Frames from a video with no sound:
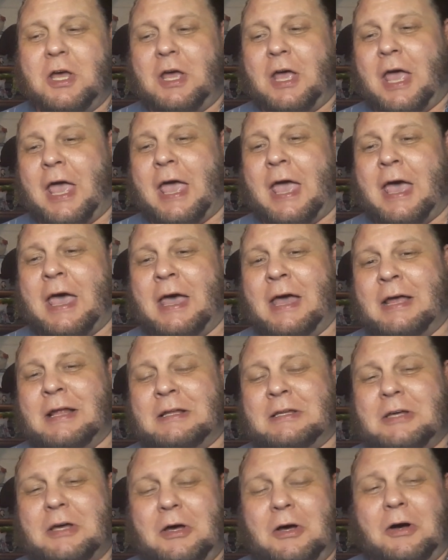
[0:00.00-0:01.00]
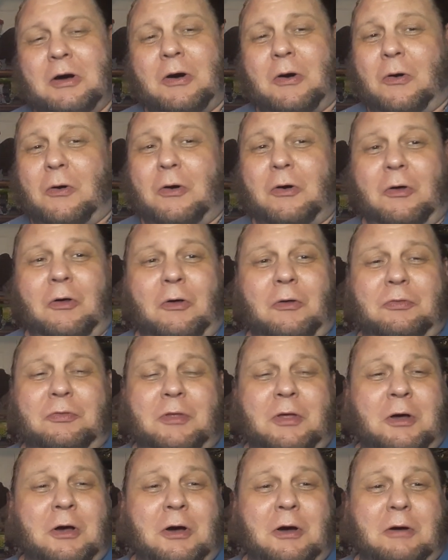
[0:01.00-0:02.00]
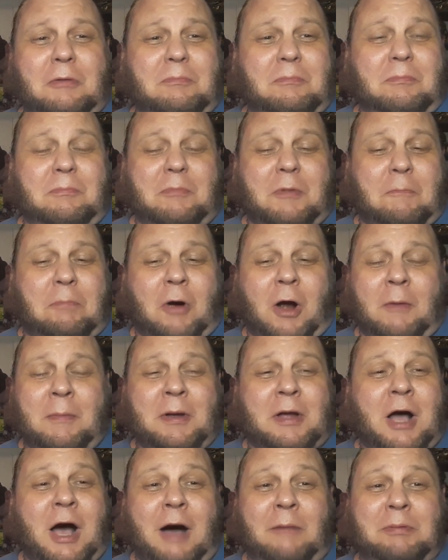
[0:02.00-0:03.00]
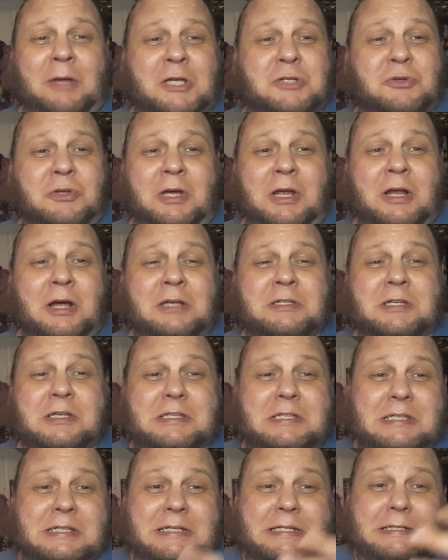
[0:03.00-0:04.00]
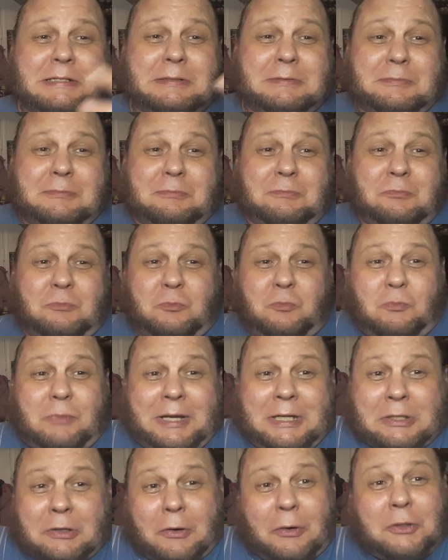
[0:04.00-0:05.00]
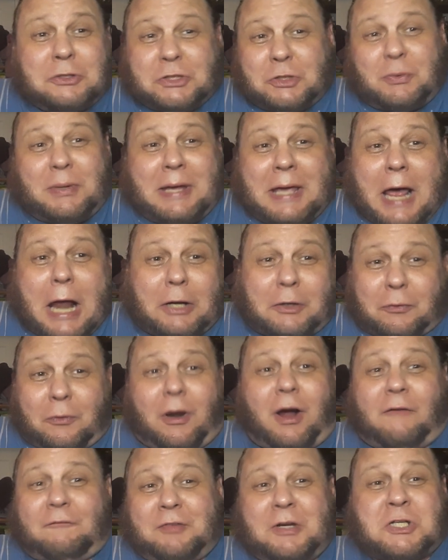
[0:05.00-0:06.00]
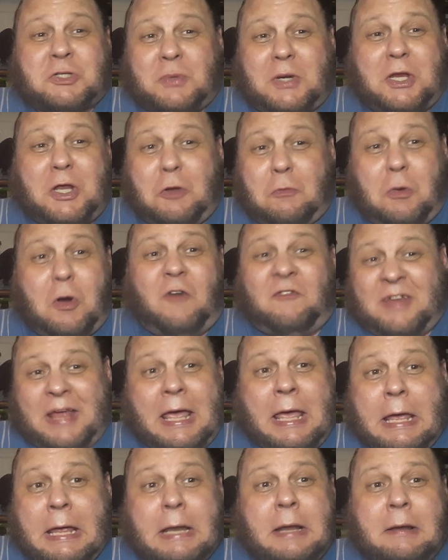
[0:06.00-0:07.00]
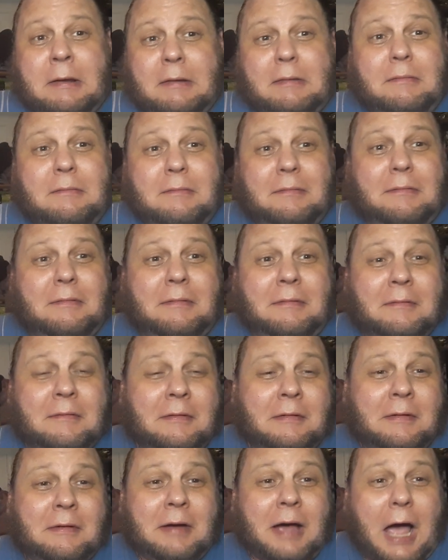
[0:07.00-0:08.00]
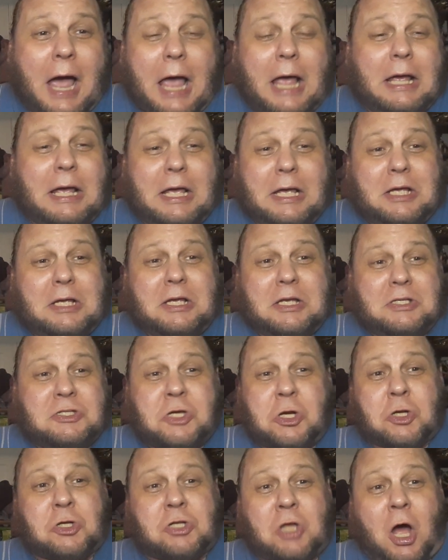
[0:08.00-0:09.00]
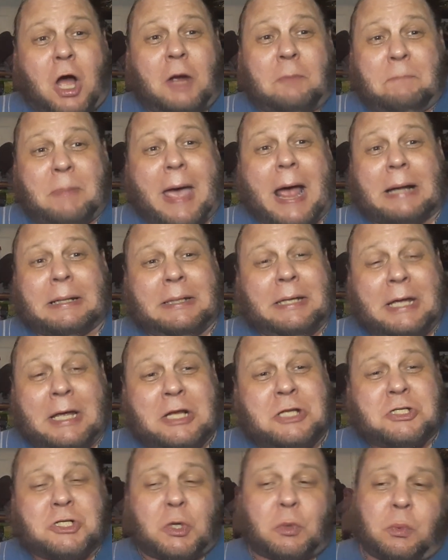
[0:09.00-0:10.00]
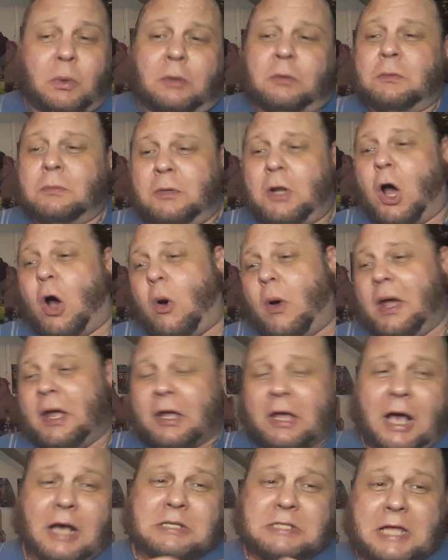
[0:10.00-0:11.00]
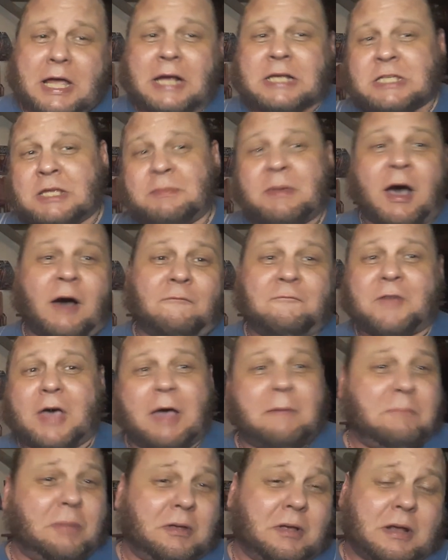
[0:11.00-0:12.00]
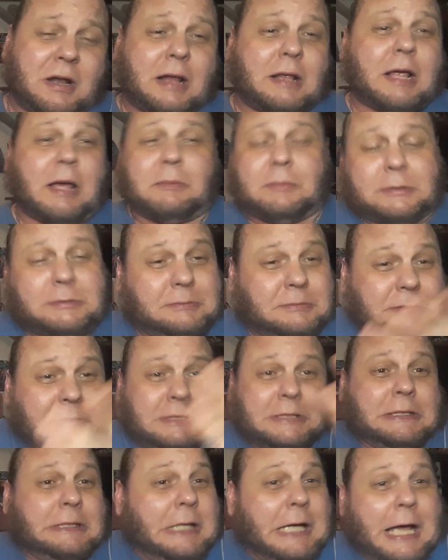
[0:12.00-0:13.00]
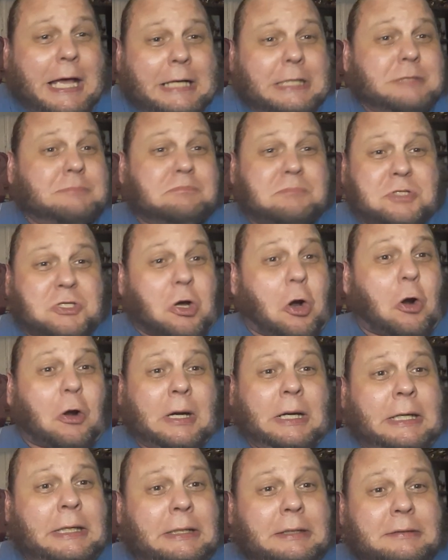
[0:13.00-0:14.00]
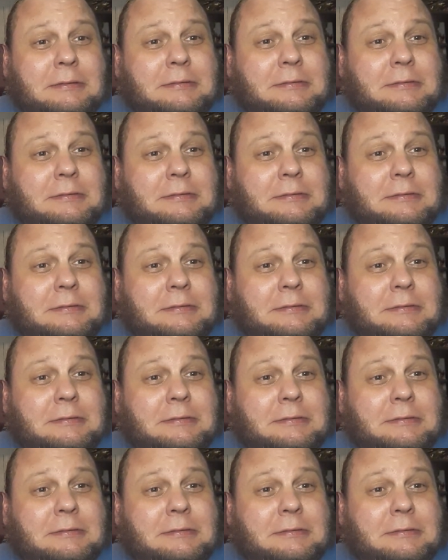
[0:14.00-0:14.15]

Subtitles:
and all the apartment complex really does is, we told you we had crawfish when you moved in. Is your dog badly injured? Well, no, it costs X amount in vet bill. Like, sorry?